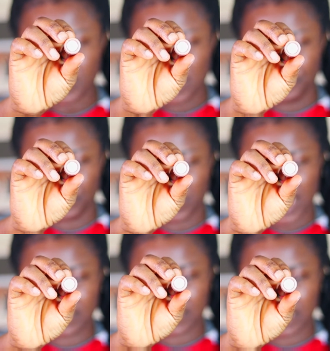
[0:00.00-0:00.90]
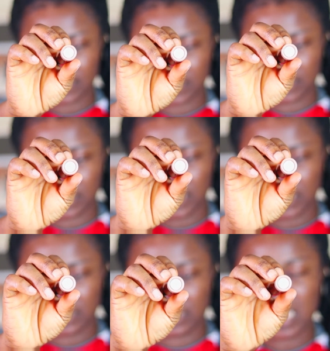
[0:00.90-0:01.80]
if you guys can see
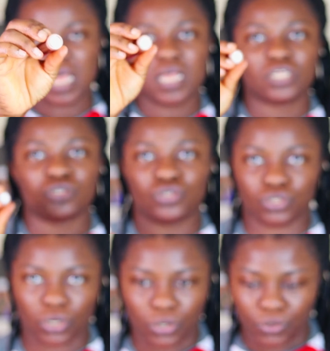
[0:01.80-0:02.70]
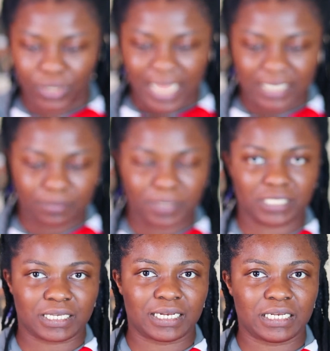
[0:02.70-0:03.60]
it. So that's
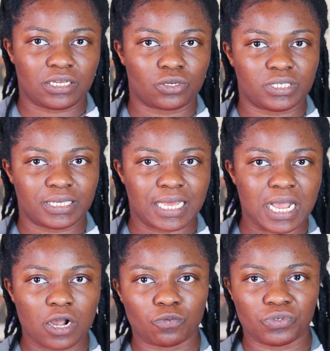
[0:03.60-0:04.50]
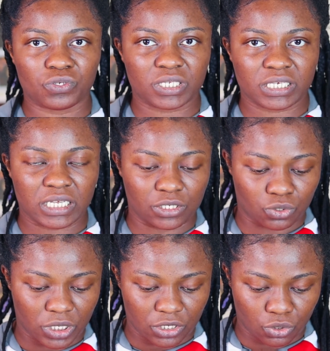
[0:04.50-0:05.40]
basically the concealer I'll be using in
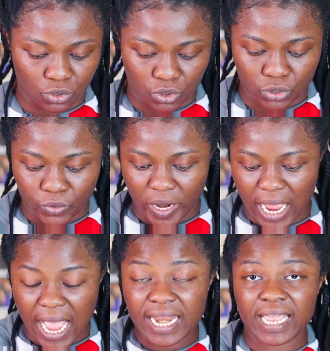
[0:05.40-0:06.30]
today's tutorial. And